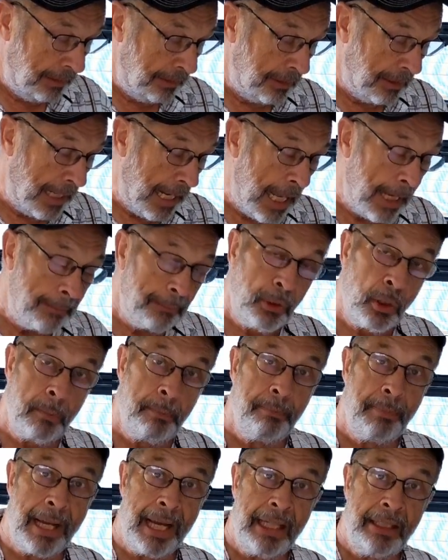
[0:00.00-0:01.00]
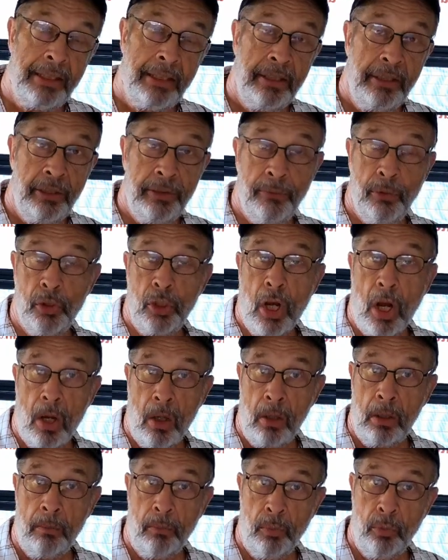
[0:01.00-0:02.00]
the laptop batteries were
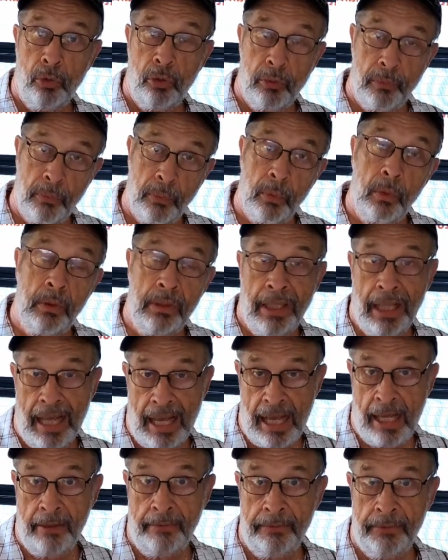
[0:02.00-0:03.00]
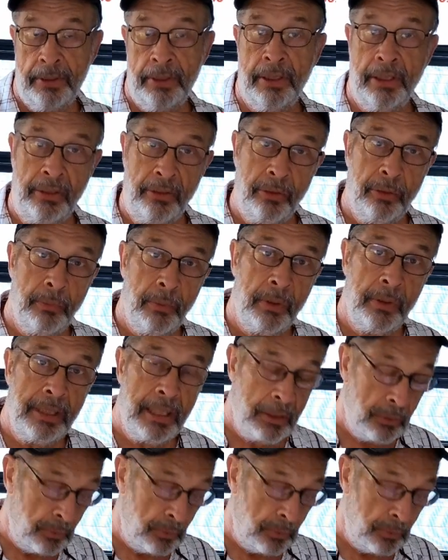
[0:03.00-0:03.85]
almost full after this 1